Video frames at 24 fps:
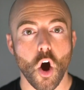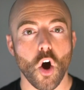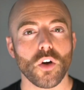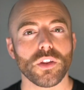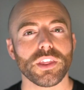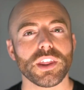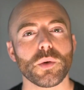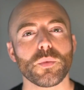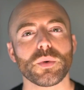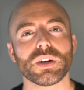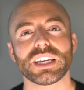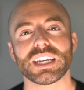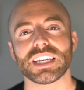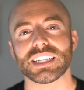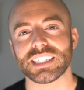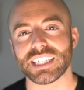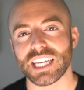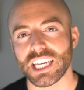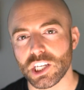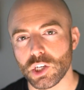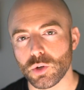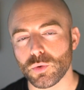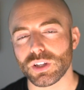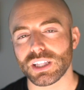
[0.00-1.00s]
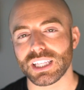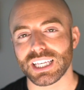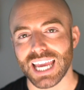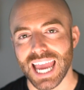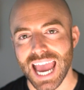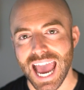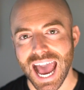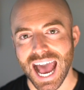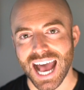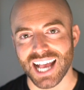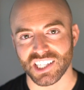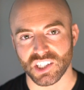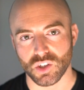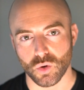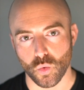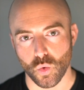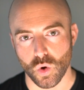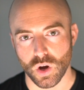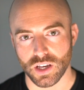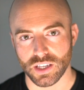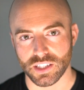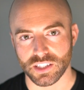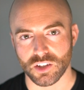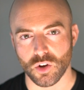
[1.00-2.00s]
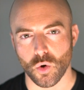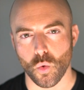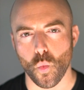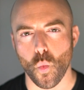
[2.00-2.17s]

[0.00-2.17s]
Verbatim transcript: All they would continually ask was,